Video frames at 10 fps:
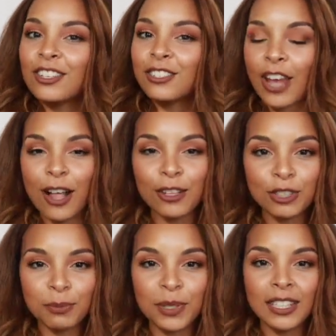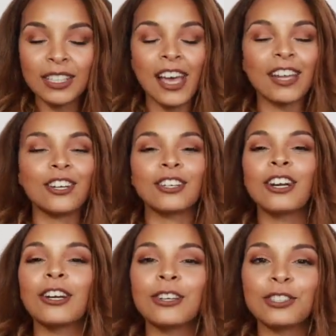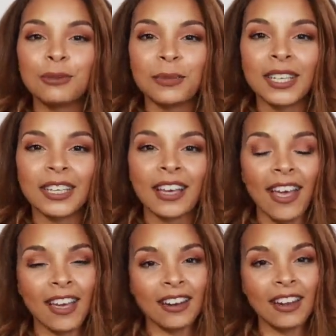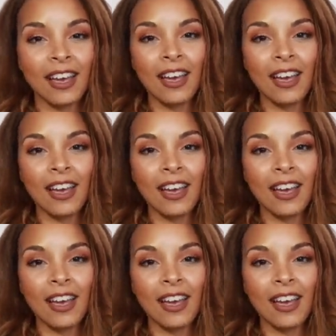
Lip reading: challenge me and encourage me and